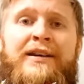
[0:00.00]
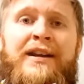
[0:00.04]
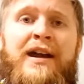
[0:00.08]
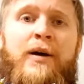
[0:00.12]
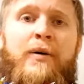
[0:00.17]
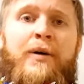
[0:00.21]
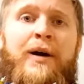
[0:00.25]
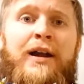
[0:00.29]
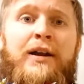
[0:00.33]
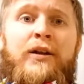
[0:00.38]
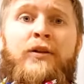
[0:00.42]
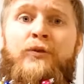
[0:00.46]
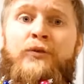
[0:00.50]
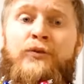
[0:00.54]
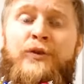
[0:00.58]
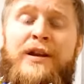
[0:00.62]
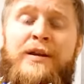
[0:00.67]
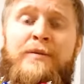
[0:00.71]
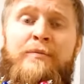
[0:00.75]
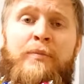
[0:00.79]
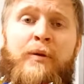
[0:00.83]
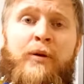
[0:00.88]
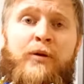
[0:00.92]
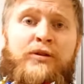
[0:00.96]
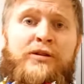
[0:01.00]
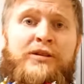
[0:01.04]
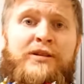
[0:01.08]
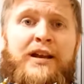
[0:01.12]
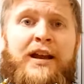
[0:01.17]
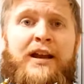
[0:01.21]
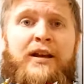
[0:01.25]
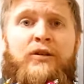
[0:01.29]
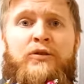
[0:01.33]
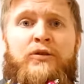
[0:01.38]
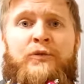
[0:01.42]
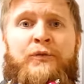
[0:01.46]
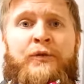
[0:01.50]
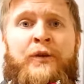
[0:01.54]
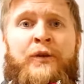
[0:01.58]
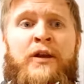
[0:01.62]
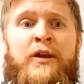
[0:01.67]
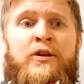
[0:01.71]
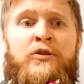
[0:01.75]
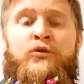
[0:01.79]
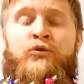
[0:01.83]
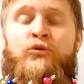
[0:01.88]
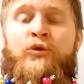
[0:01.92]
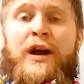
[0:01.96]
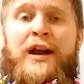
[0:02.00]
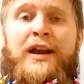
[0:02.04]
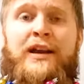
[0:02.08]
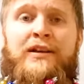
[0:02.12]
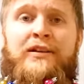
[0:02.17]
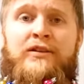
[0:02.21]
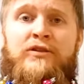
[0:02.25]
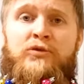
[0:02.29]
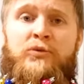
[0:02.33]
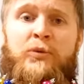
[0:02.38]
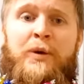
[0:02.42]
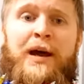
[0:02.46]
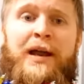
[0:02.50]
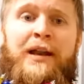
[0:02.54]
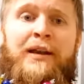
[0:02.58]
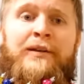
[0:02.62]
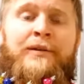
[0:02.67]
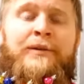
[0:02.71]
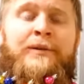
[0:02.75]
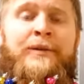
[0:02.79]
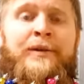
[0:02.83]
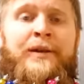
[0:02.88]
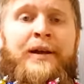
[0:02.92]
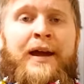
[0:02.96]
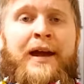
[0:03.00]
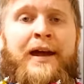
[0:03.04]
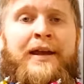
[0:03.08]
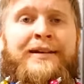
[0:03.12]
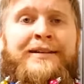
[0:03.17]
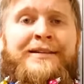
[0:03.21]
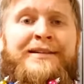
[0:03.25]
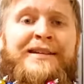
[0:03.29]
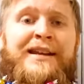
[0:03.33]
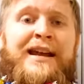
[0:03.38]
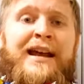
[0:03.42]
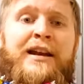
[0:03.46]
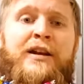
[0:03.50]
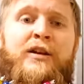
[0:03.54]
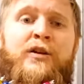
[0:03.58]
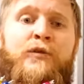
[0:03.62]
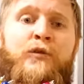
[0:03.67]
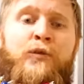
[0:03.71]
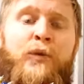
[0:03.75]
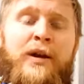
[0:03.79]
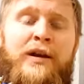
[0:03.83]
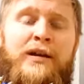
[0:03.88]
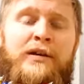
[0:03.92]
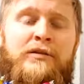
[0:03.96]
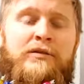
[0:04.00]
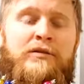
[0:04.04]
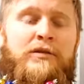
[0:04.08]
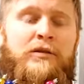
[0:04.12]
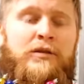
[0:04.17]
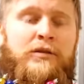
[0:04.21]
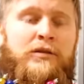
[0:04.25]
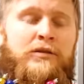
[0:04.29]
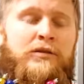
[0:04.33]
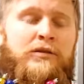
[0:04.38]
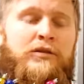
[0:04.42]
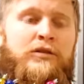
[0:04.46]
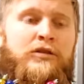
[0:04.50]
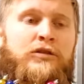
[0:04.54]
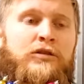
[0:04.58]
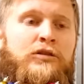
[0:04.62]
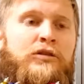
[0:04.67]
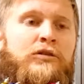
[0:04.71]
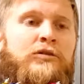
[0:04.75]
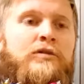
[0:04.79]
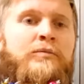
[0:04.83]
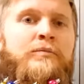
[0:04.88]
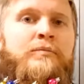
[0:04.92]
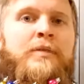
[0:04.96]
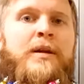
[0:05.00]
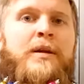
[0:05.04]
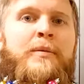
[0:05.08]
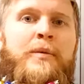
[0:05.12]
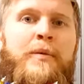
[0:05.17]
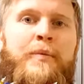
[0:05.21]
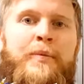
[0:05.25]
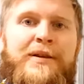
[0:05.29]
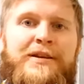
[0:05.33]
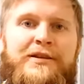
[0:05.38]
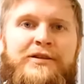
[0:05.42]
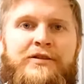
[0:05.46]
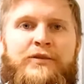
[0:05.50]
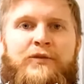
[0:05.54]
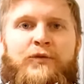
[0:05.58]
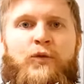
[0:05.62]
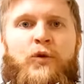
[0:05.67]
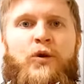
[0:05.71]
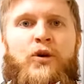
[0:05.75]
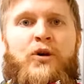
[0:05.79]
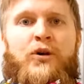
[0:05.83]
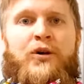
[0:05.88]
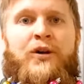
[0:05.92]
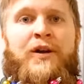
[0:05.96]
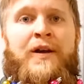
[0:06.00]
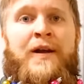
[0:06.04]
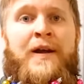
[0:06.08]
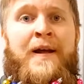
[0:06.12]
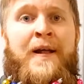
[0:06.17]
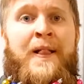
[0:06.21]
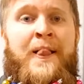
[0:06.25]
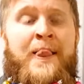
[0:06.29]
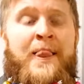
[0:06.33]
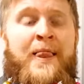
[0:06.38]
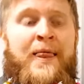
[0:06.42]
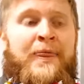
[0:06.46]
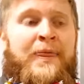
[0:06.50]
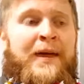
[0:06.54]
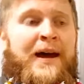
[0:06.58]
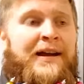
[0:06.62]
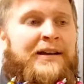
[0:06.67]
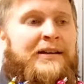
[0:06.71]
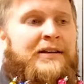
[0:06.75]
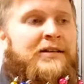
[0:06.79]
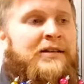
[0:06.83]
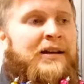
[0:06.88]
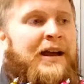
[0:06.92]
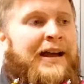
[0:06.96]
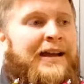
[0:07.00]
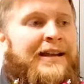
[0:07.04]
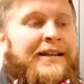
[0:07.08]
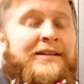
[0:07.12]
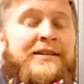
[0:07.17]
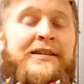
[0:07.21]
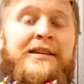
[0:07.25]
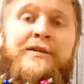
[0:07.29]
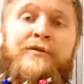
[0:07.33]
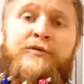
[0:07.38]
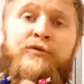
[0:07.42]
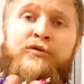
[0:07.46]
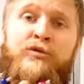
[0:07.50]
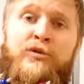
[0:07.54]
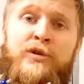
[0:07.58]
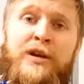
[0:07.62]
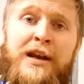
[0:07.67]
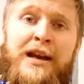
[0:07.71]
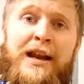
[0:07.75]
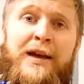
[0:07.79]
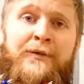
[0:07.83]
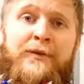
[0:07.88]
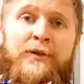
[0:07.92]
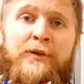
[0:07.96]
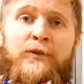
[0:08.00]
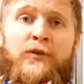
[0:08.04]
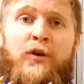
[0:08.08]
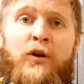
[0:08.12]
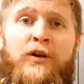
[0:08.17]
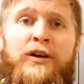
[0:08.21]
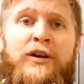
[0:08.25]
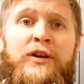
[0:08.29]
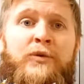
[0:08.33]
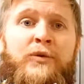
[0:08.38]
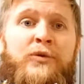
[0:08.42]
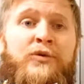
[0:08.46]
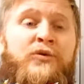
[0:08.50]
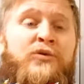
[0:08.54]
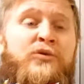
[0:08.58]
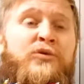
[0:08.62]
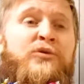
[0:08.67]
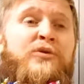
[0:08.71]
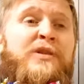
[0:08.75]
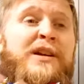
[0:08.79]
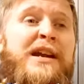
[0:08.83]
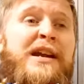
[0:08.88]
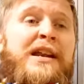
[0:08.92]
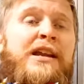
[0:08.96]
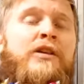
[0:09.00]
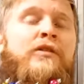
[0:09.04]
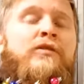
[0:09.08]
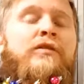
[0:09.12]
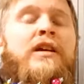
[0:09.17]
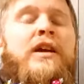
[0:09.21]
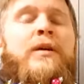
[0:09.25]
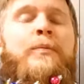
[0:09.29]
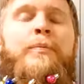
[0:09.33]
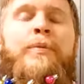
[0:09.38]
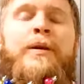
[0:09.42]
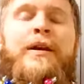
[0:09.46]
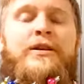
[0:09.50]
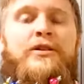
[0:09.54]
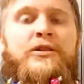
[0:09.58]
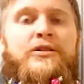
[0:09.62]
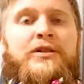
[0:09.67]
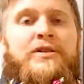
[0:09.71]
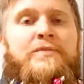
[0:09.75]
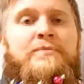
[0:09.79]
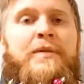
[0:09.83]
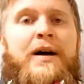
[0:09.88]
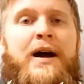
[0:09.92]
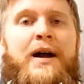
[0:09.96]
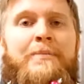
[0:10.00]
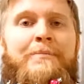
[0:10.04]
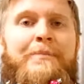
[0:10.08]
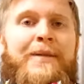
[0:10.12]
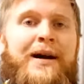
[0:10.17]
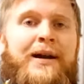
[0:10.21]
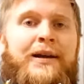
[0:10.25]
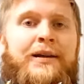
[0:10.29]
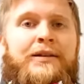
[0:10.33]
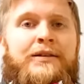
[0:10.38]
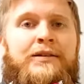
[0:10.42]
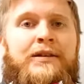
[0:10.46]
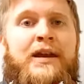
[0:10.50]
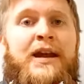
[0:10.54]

Now, I love reading books and I love writing as well, and I love when children bring me pieces of work that I can see real effort have gone into and really create pictures in my mind.